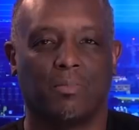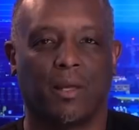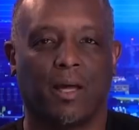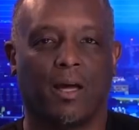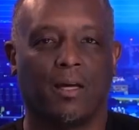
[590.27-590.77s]

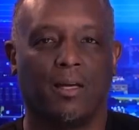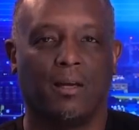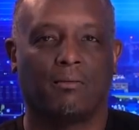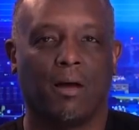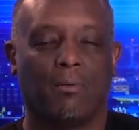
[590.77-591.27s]
but
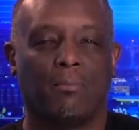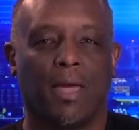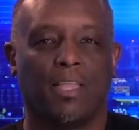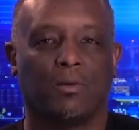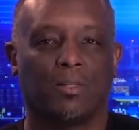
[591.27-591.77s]
Rahm
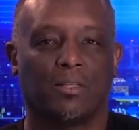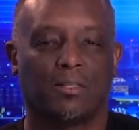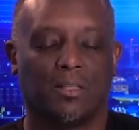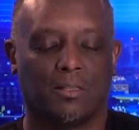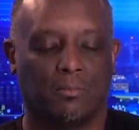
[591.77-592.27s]
Emanuel is
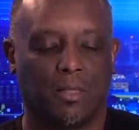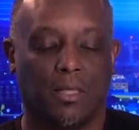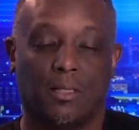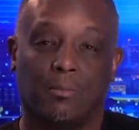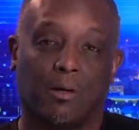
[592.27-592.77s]
ostensibly
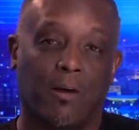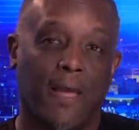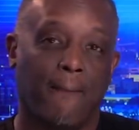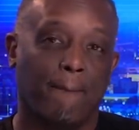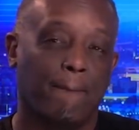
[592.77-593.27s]
a
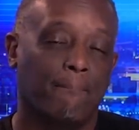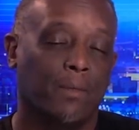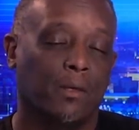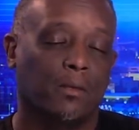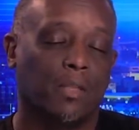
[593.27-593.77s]
Democrat.
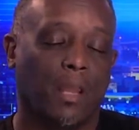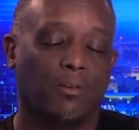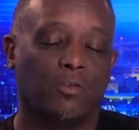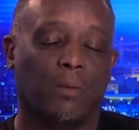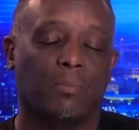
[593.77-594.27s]

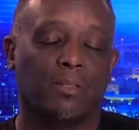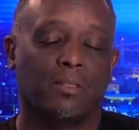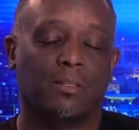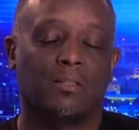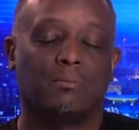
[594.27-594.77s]
Donald Trump is
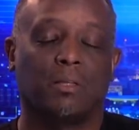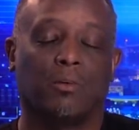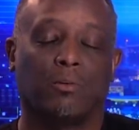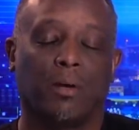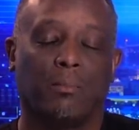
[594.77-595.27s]
ostensibly
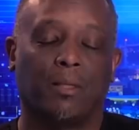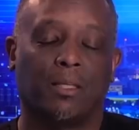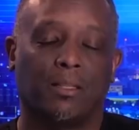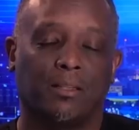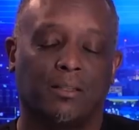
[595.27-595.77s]
a
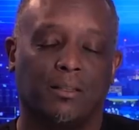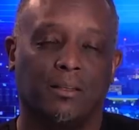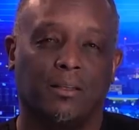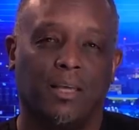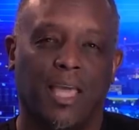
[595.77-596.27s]
Republican.
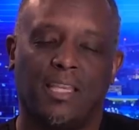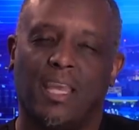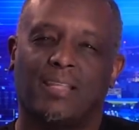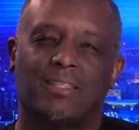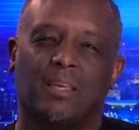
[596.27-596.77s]
And
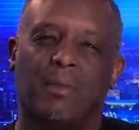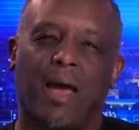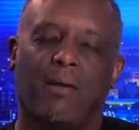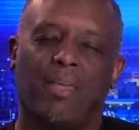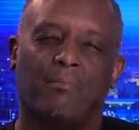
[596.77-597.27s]
yet
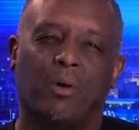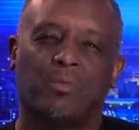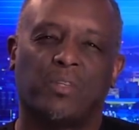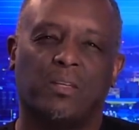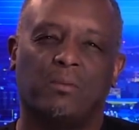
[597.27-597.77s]
somehow they
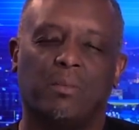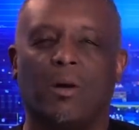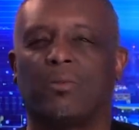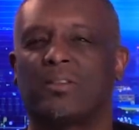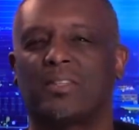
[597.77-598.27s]
both seem to be
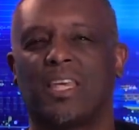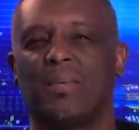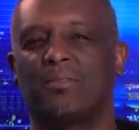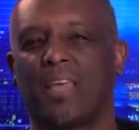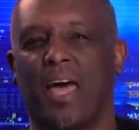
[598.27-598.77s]
on the
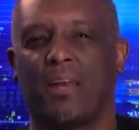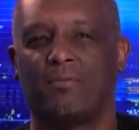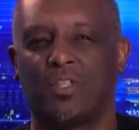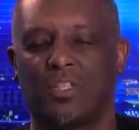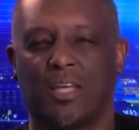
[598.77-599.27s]
same side of
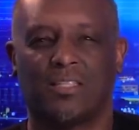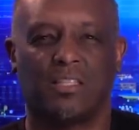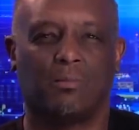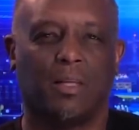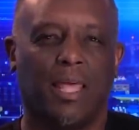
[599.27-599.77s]
this Jussie
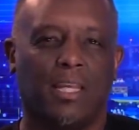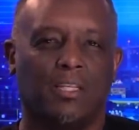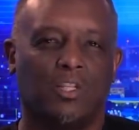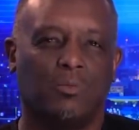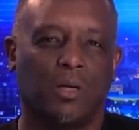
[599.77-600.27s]
Smollett
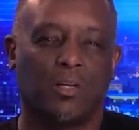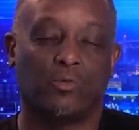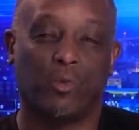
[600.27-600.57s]
issue, because